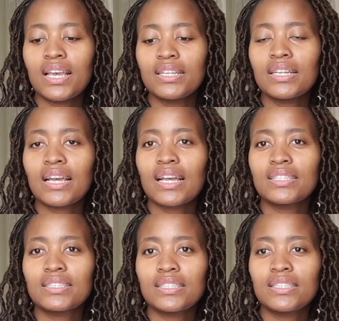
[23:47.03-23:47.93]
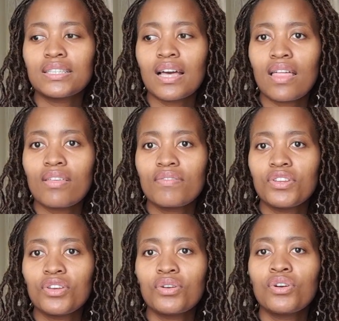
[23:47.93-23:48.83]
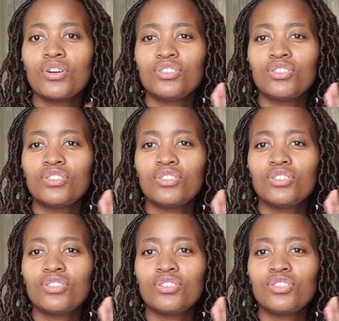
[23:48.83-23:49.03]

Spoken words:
And like I said in the other video,